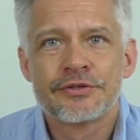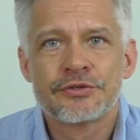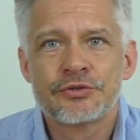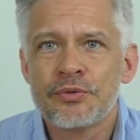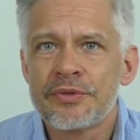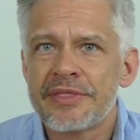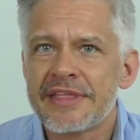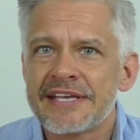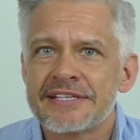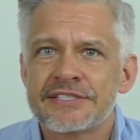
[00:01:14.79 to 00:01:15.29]

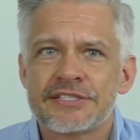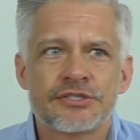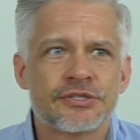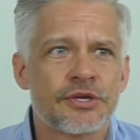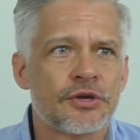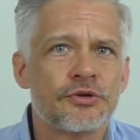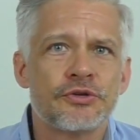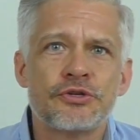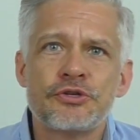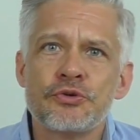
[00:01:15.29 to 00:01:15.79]
Do this,
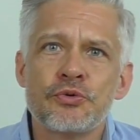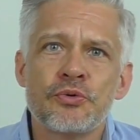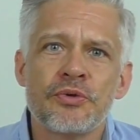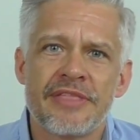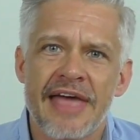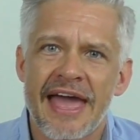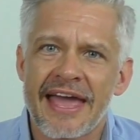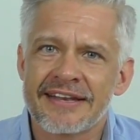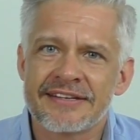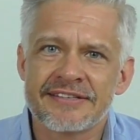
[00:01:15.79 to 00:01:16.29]
do
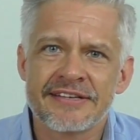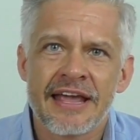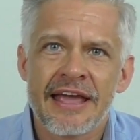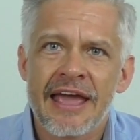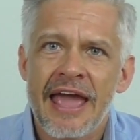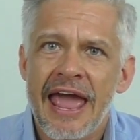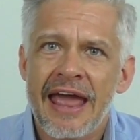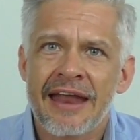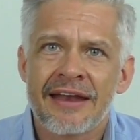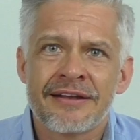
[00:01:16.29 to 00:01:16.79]
that,
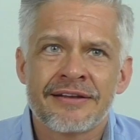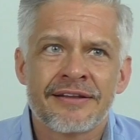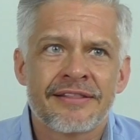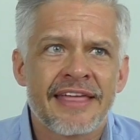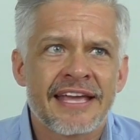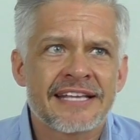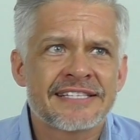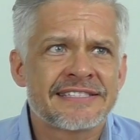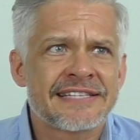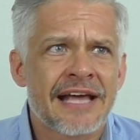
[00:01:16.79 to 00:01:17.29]
and
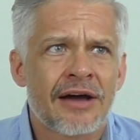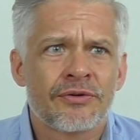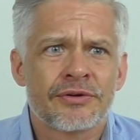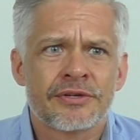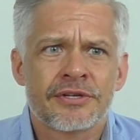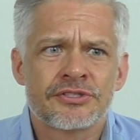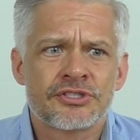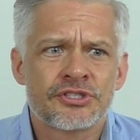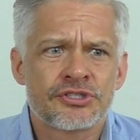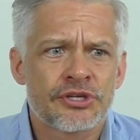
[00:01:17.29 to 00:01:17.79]
they
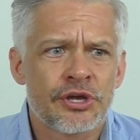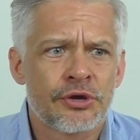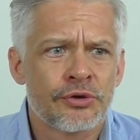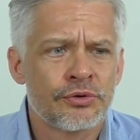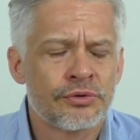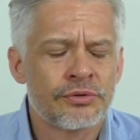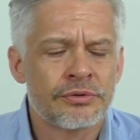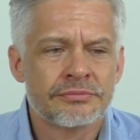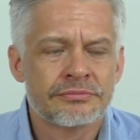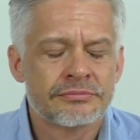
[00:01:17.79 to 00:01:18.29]
sounded
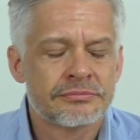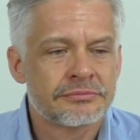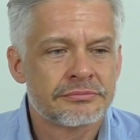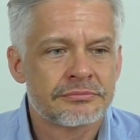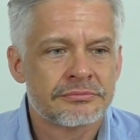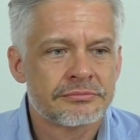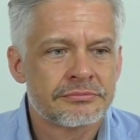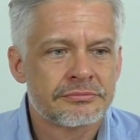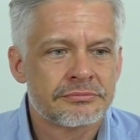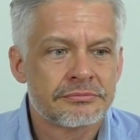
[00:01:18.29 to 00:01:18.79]
so
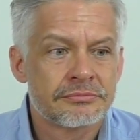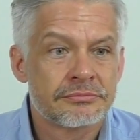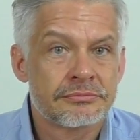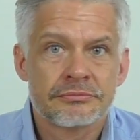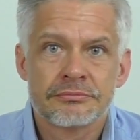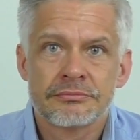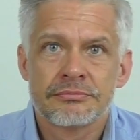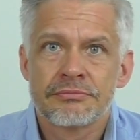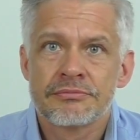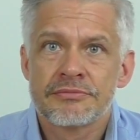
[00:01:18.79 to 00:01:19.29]

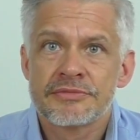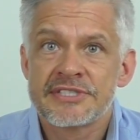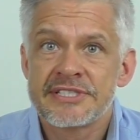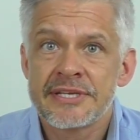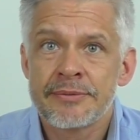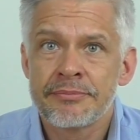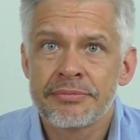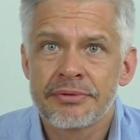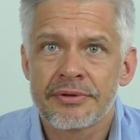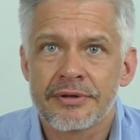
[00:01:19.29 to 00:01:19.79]

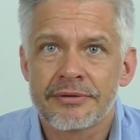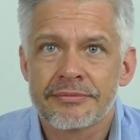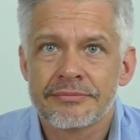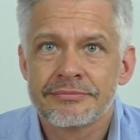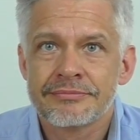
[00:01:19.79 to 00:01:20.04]
simple.